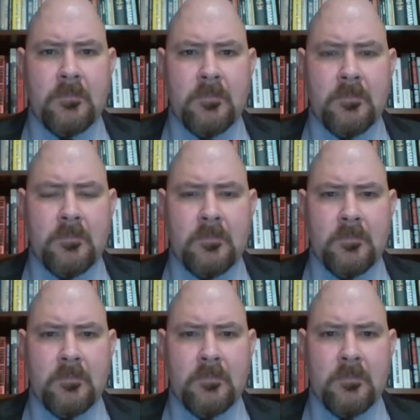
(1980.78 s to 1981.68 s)

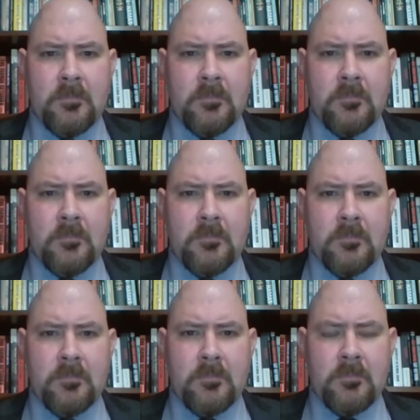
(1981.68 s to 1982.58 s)

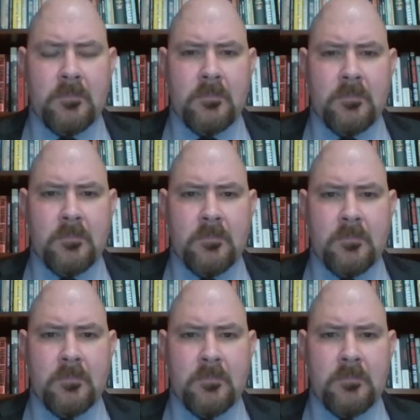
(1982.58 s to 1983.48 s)

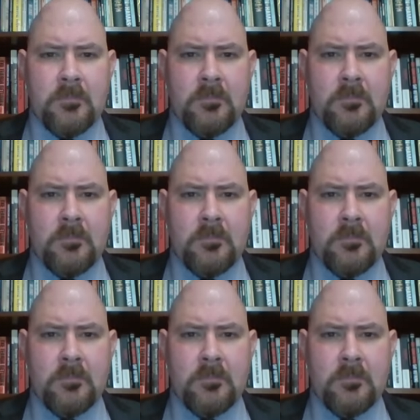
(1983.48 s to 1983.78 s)
(not speaking)